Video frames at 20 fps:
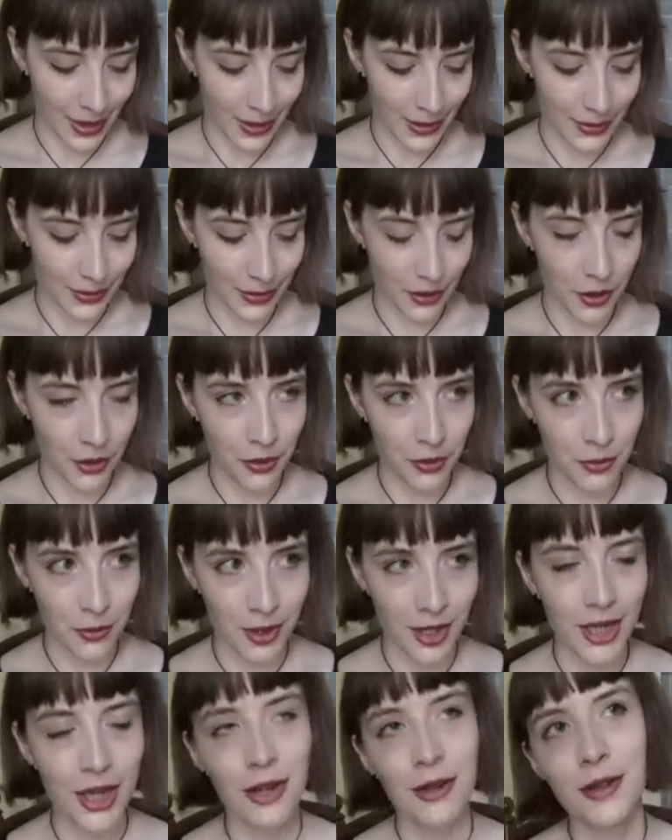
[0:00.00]
So
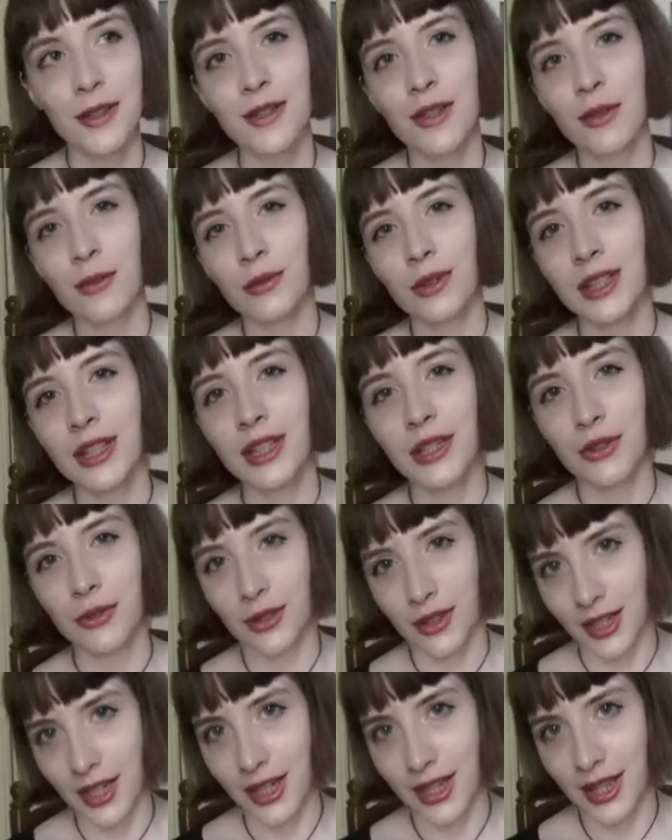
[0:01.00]
here is the really
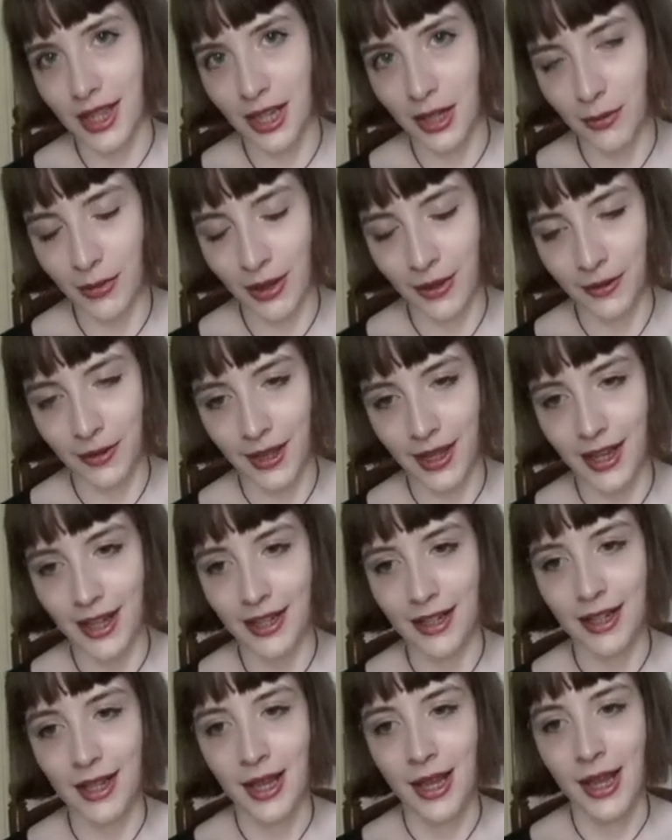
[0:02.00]
tricky thing about
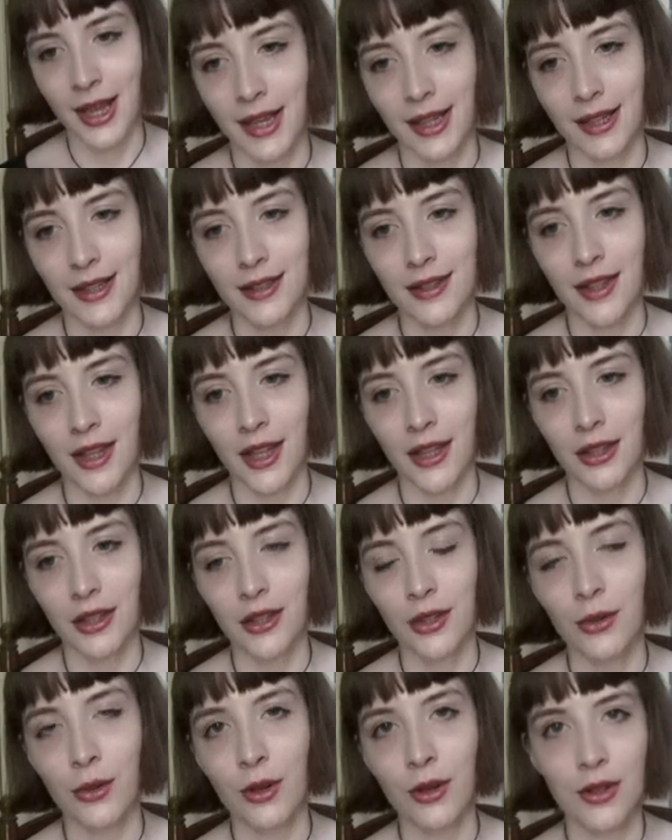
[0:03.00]
that, is that the
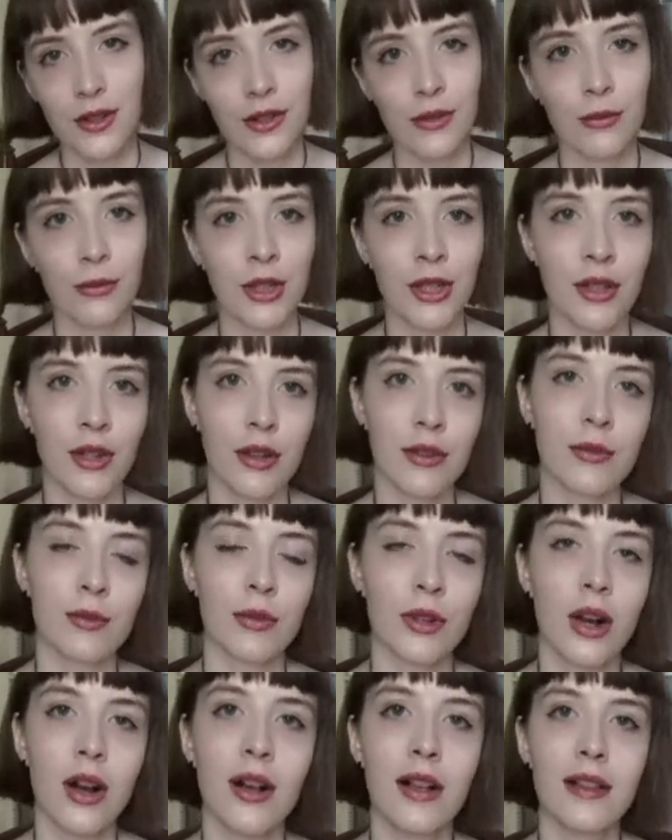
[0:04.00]
doors and windows
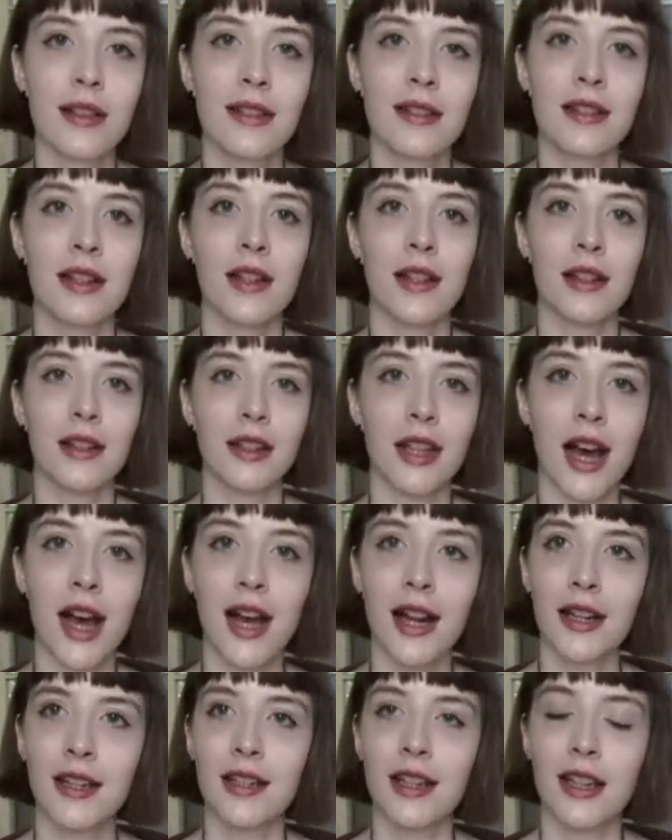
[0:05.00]
were all still
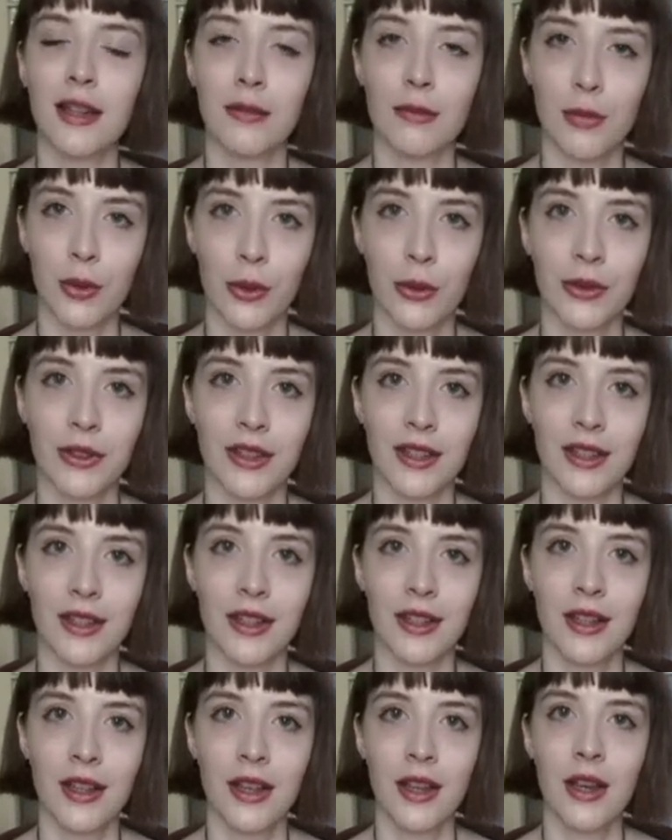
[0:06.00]
locked and
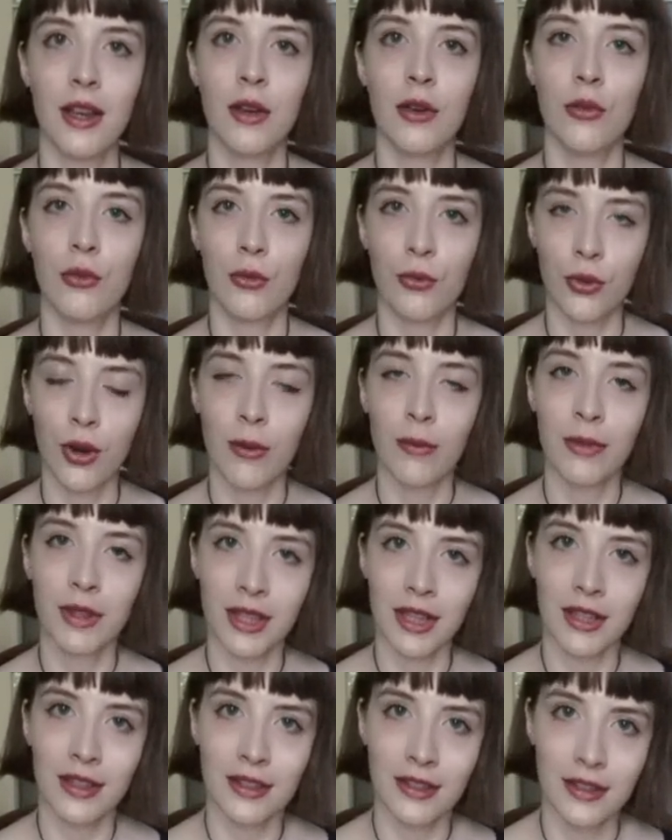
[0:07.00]
bolted from
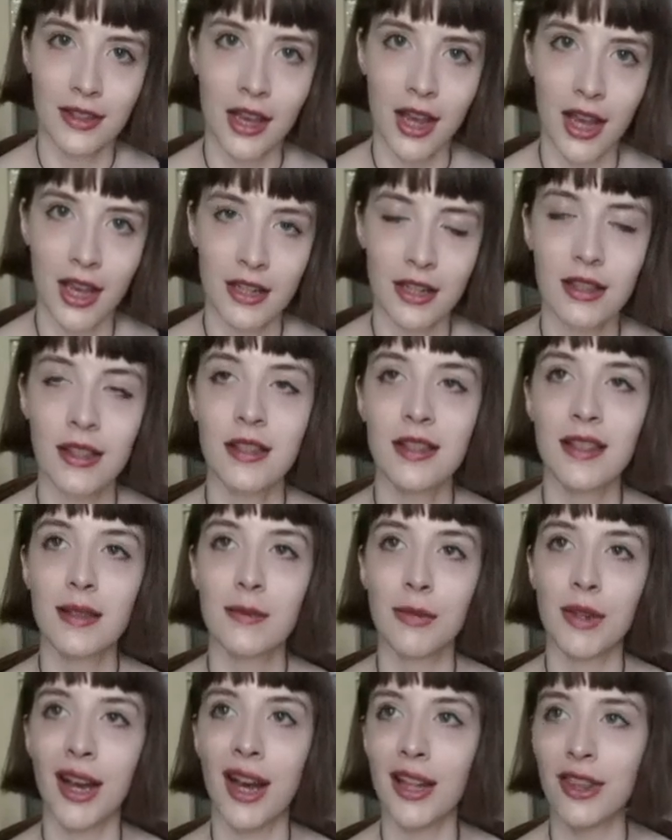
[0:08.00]
the inside, and this is
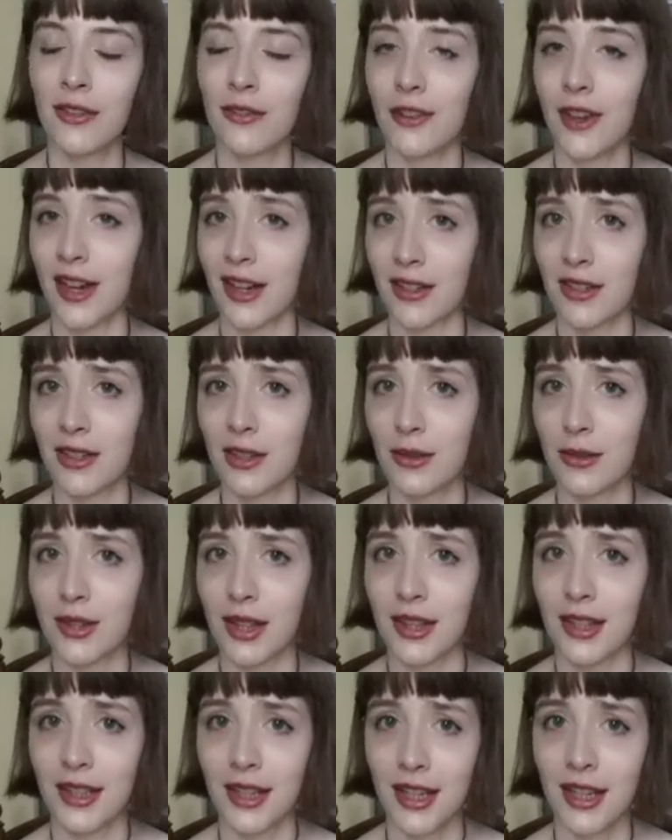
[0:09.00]
beyond the fact too
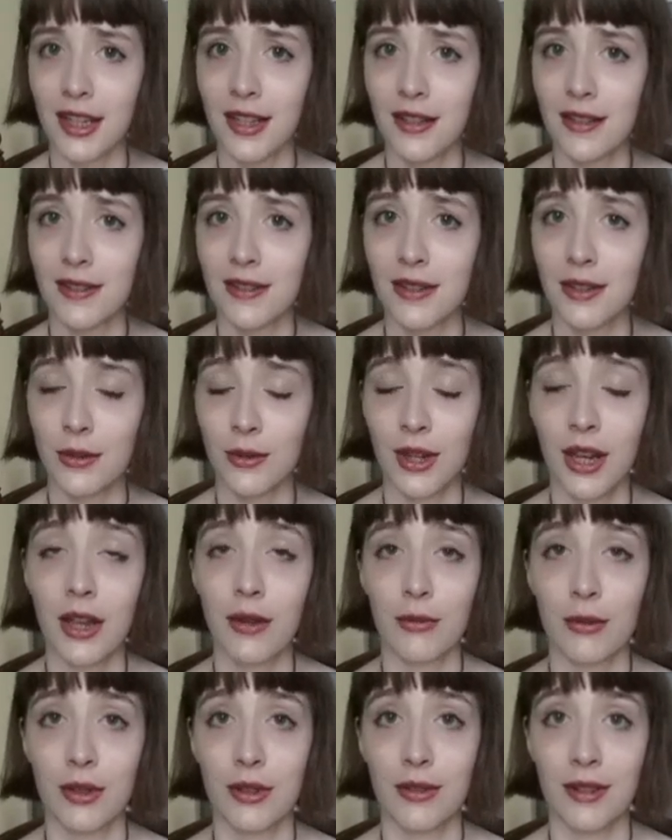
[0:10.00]
that the kids, who
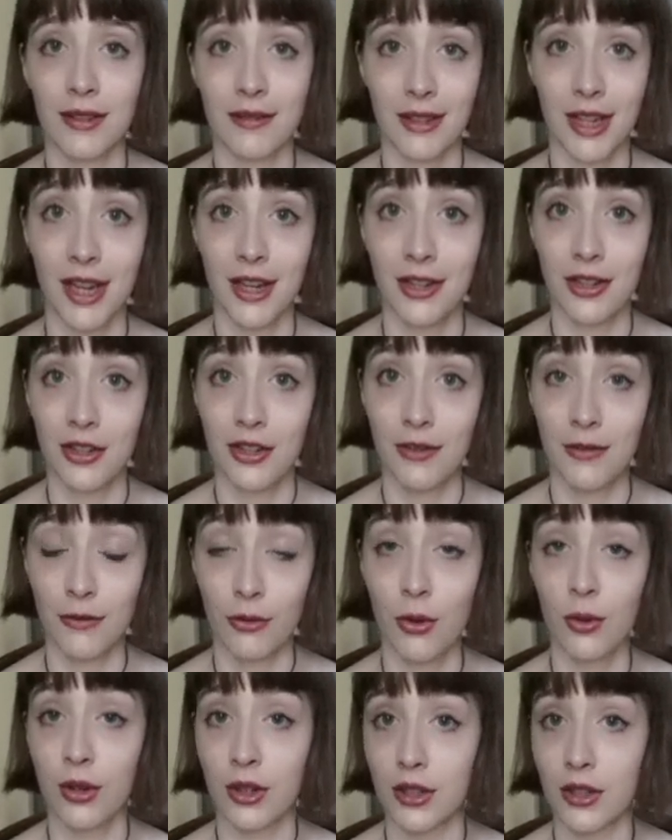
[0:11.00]
again were aged
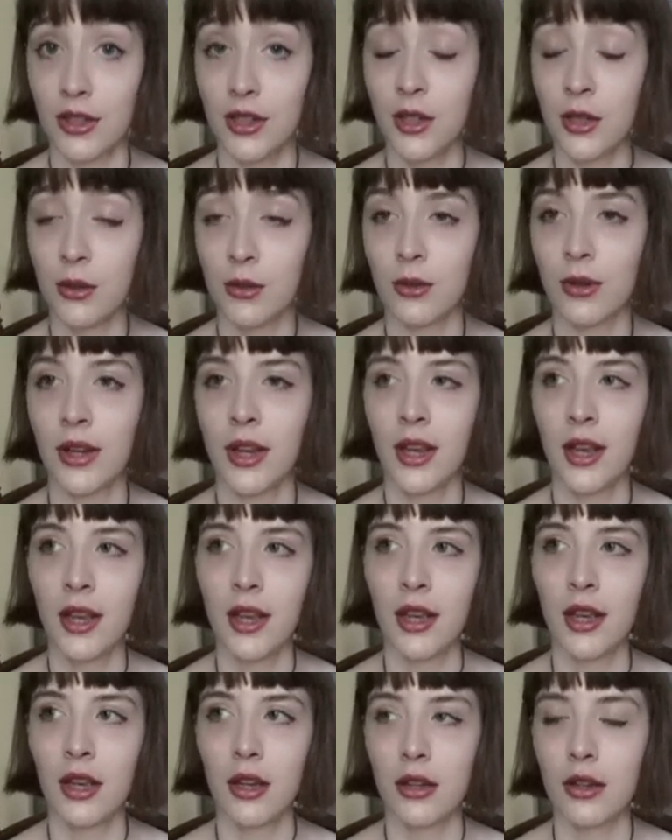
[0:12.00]
four and two,
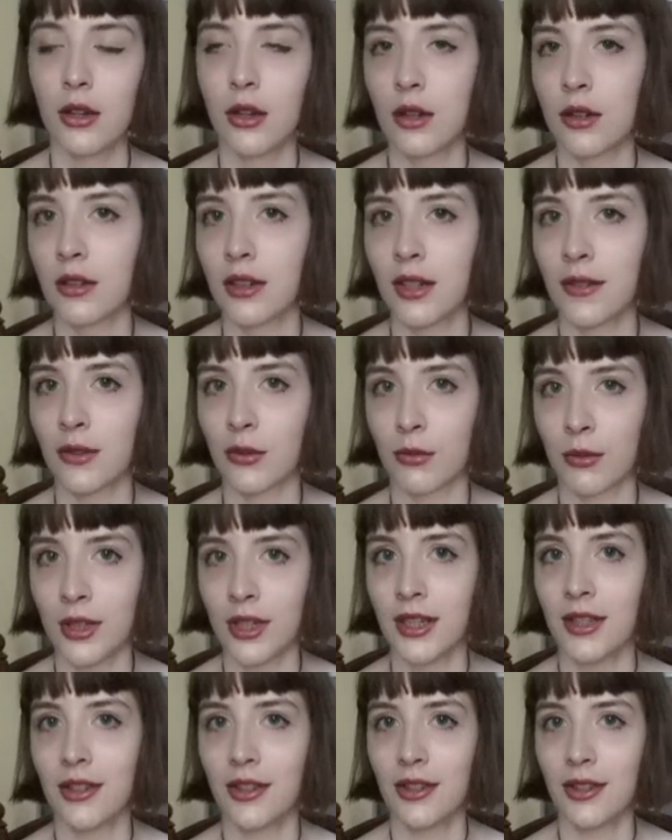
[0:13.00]
couldn't even
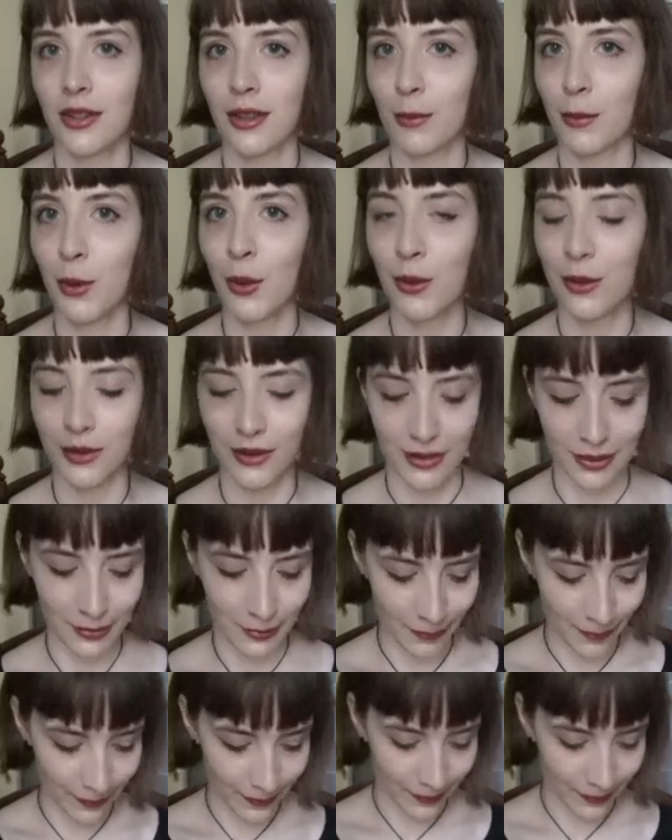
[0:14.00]
reach the bolts.